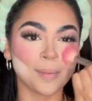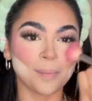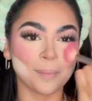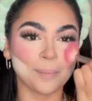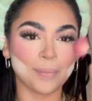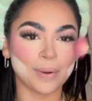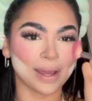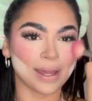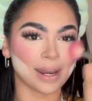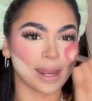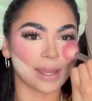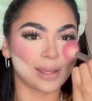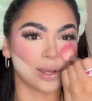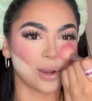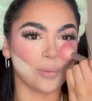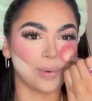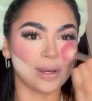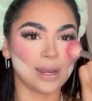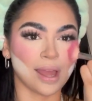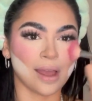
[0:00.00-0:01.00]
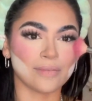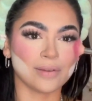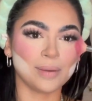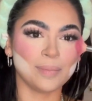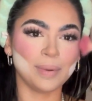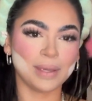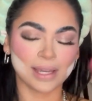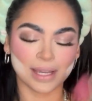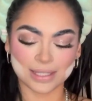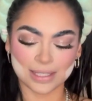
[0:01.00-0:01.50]
But I go in heavy
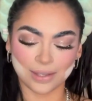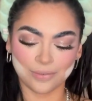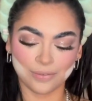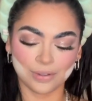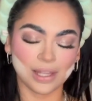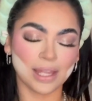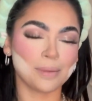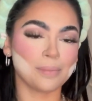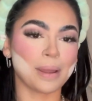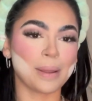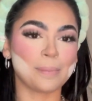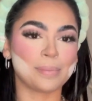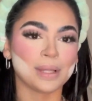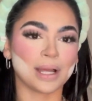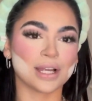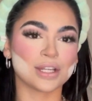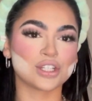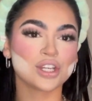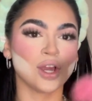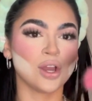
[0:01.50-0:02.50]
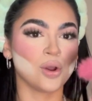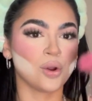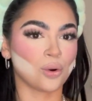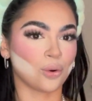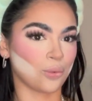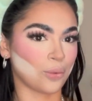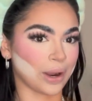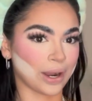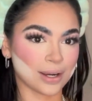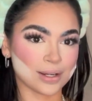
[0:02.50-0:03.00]
because I feel like my blush
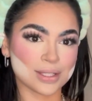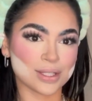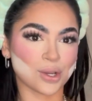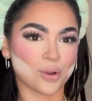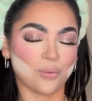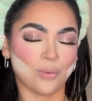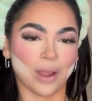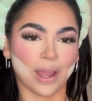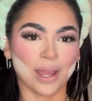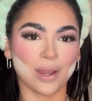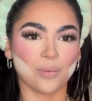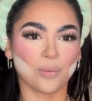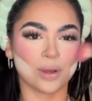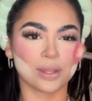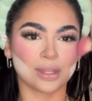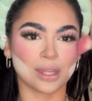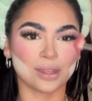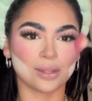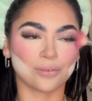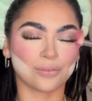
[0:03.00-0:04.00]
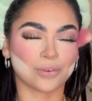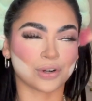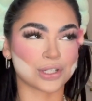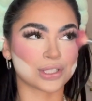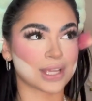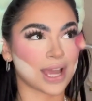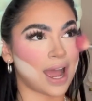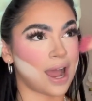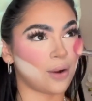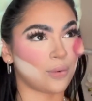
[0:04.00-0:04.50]
wears away within the first
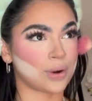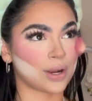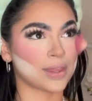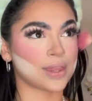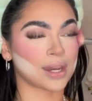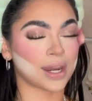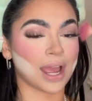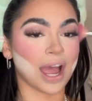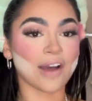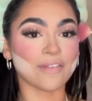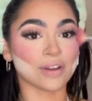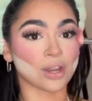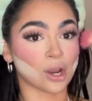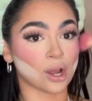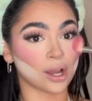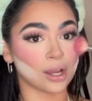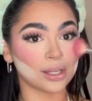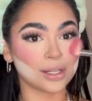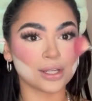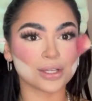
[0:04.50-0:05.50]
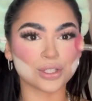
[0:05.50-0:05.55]
hour that I have it on.